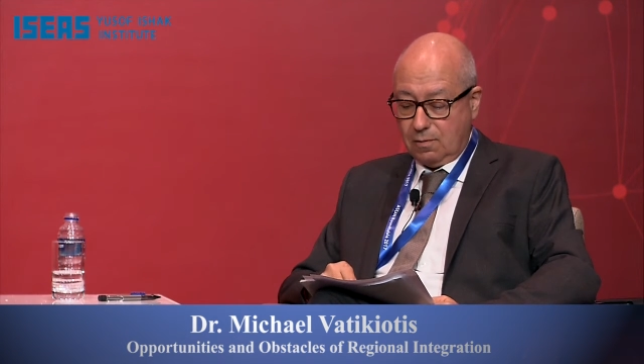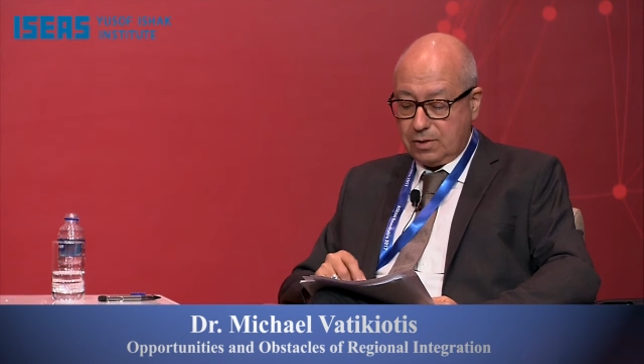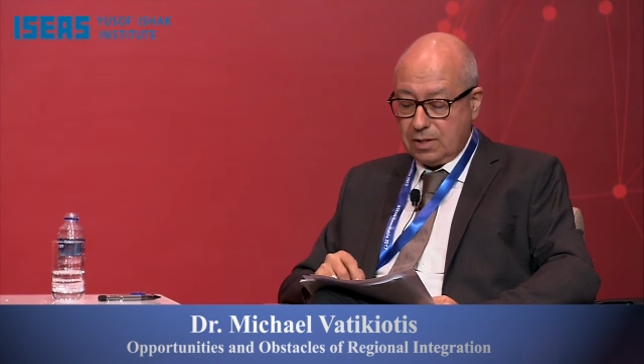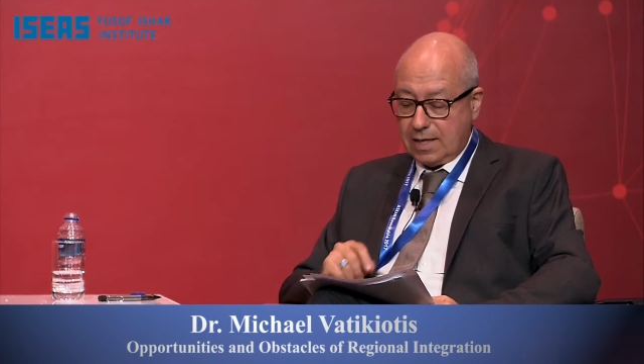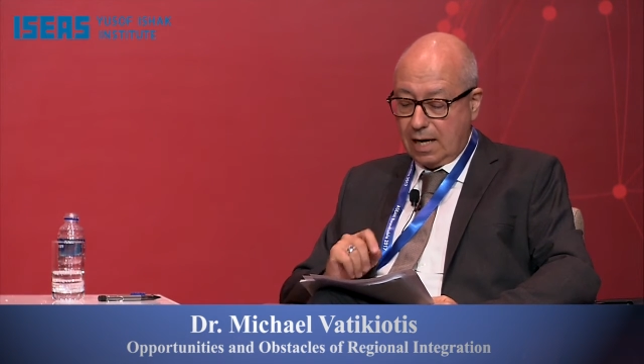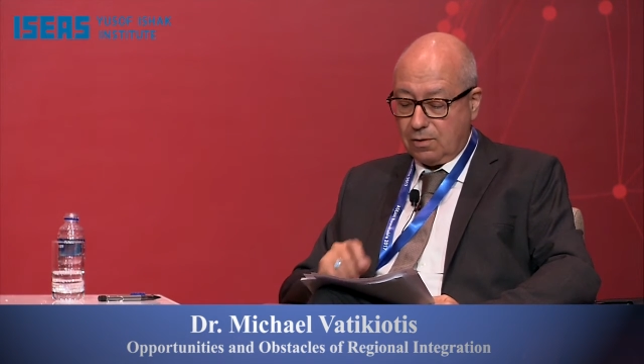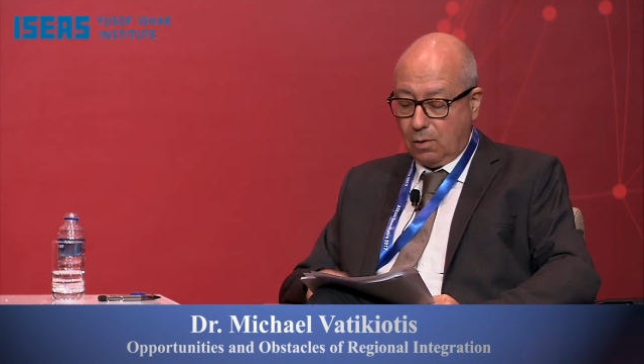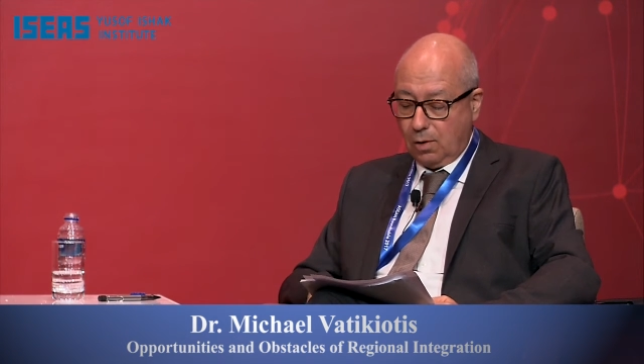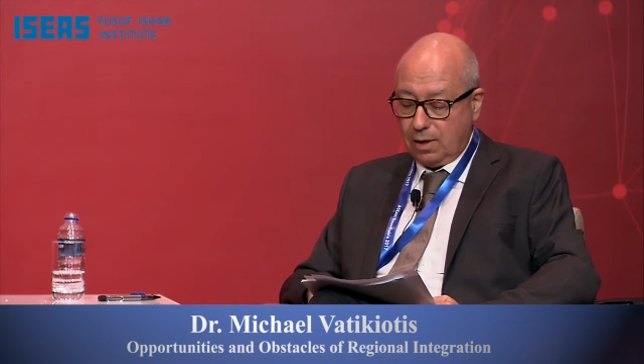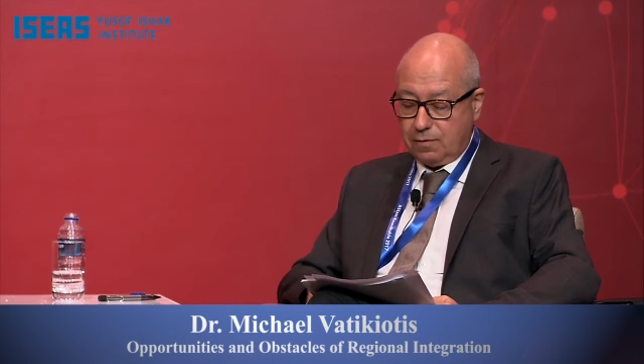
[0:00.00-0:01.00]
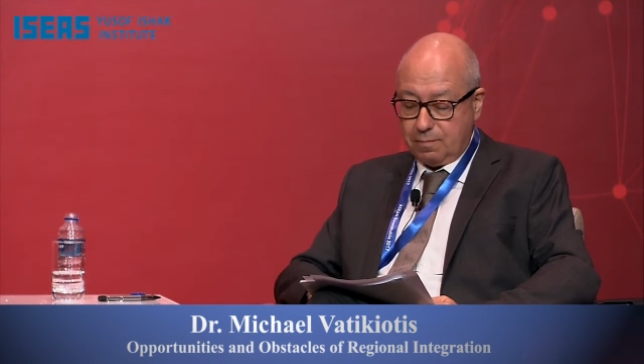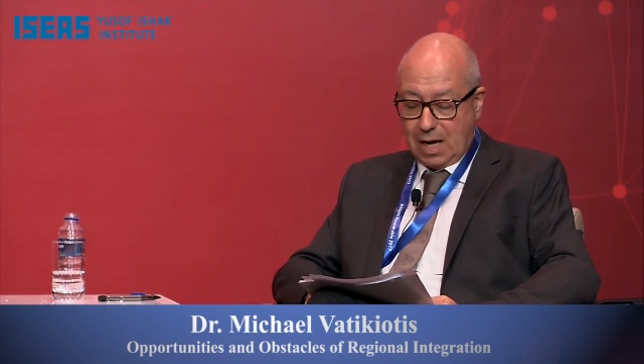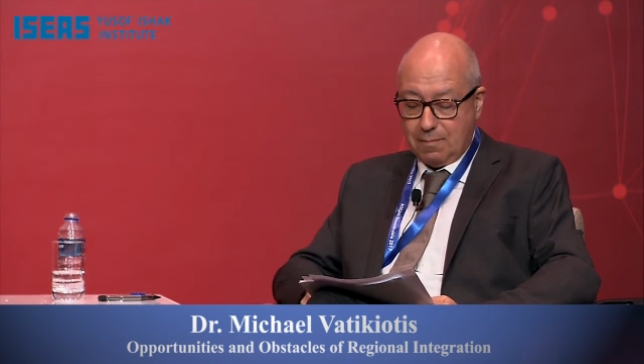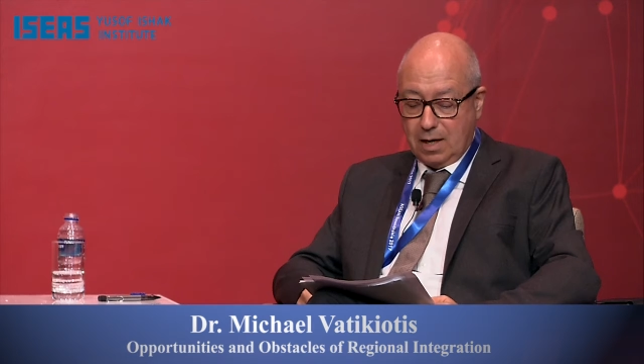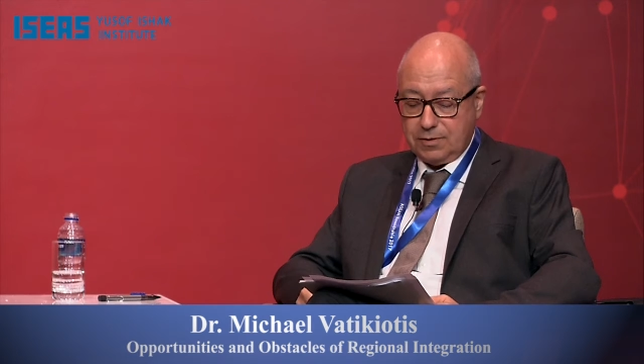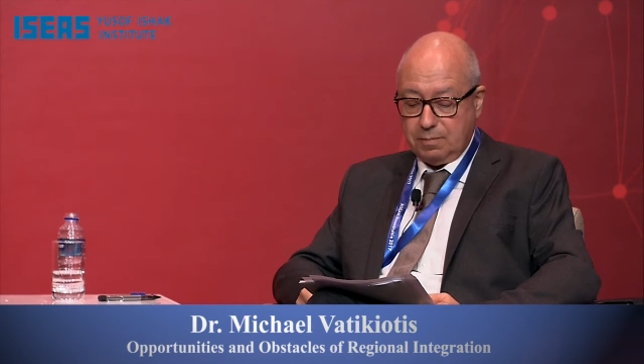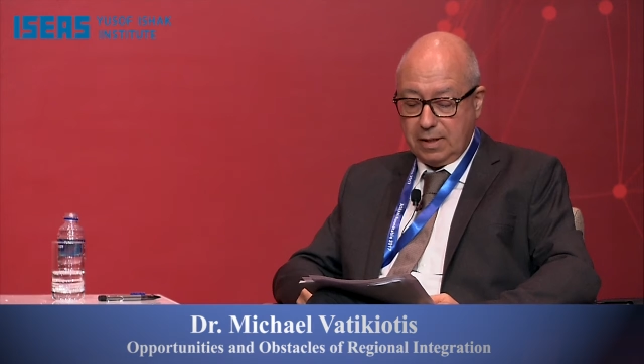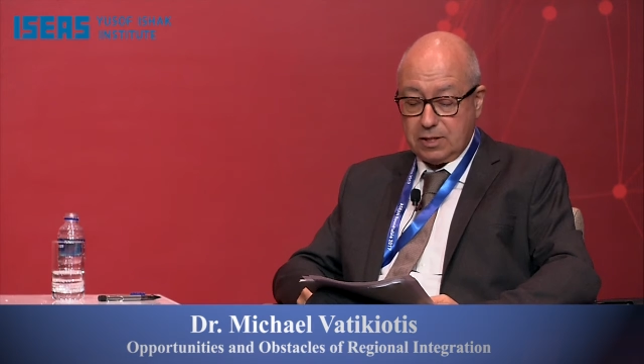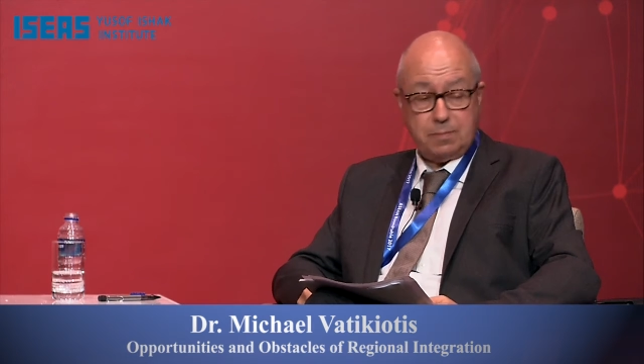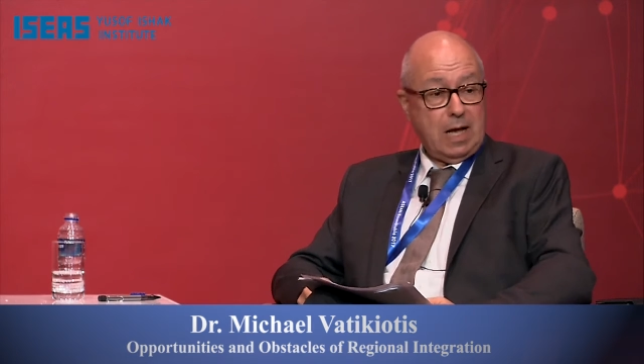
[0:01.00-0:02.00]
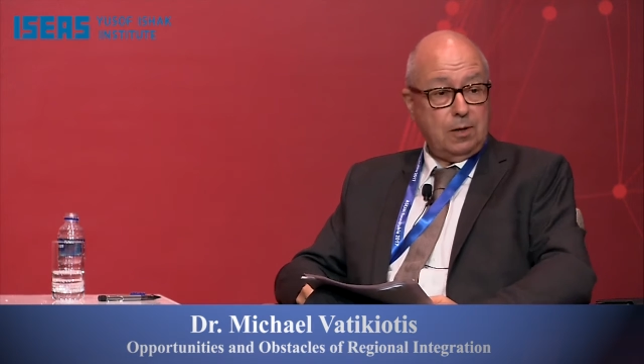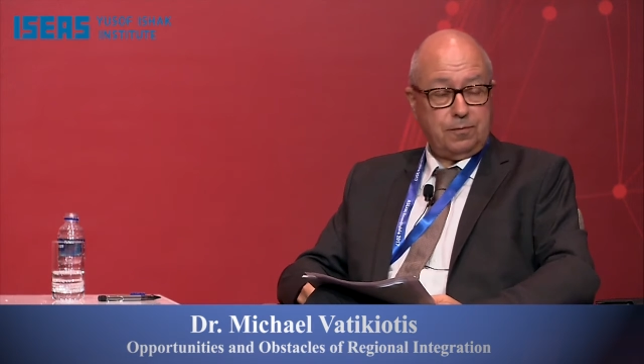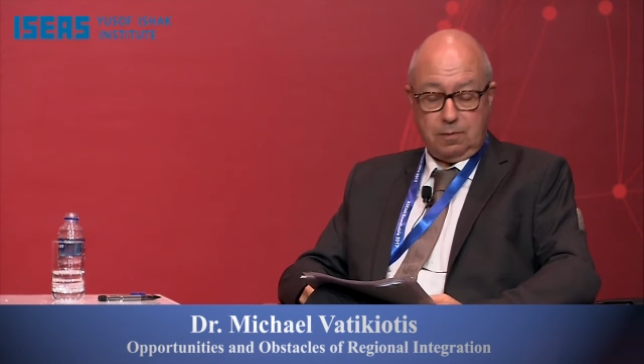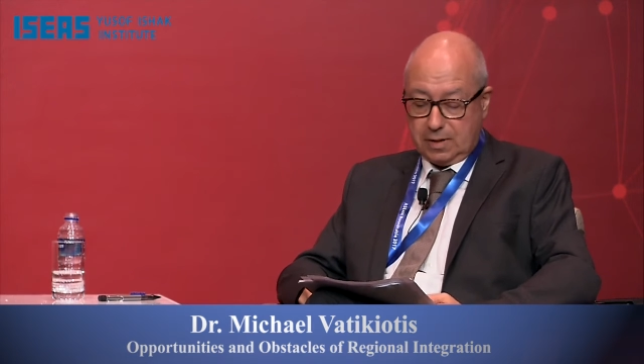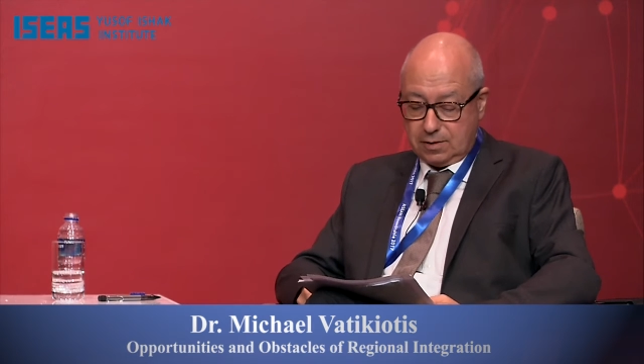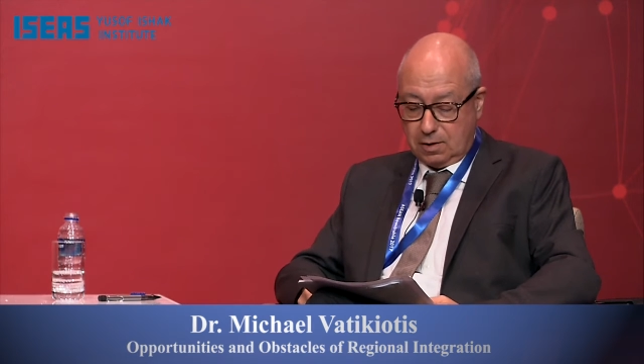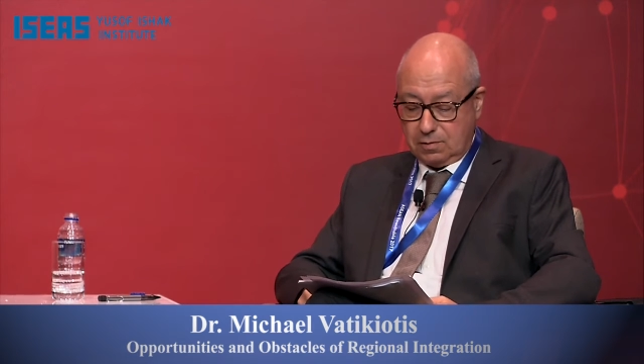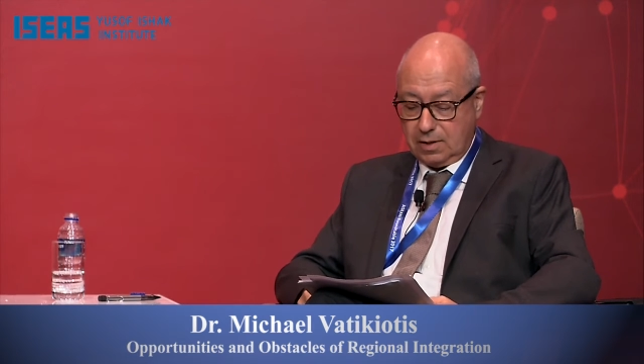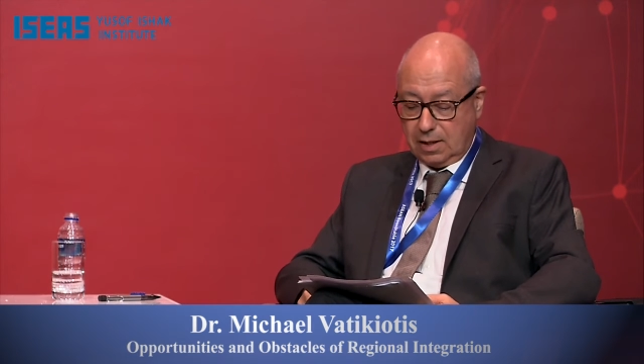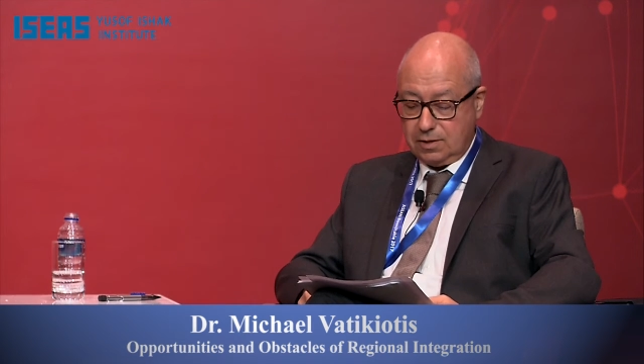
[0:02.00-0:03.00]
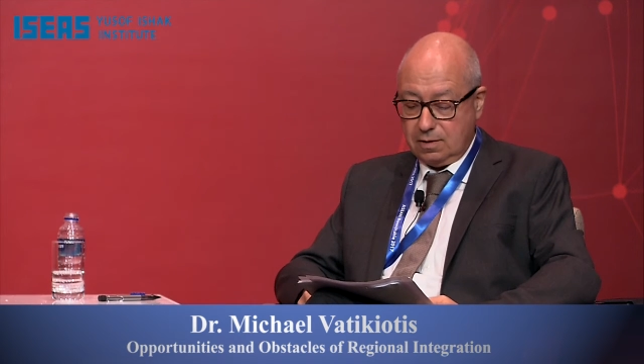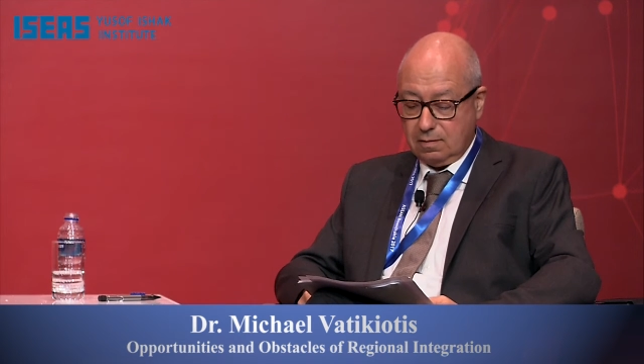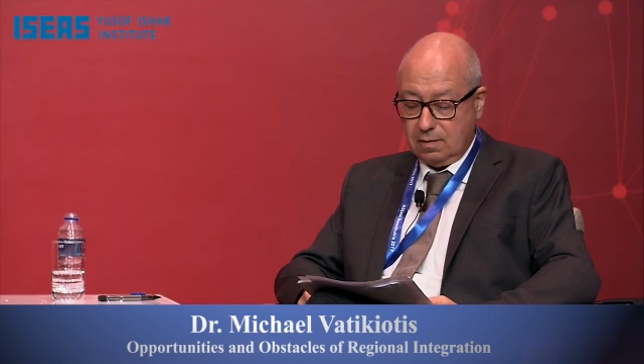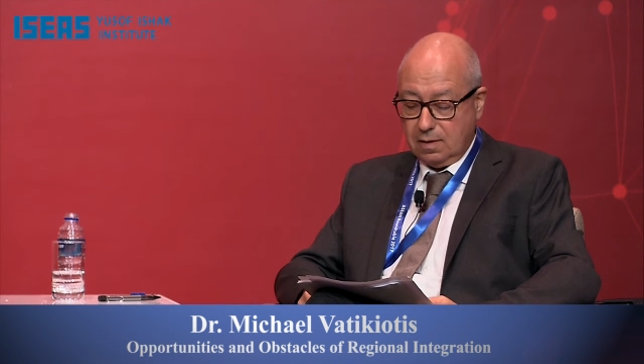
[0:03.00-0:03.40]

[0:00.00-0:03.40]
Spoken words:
which is now calling for Myanmar to be expelled from the association.